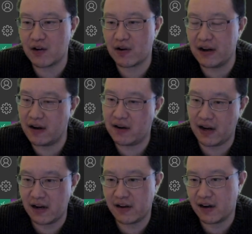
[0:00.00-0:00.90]
is
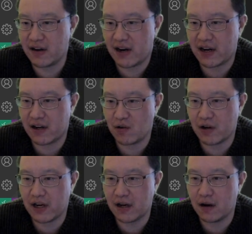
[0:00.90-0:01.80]
a syntax error
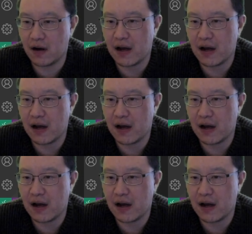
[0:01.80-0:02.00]
here.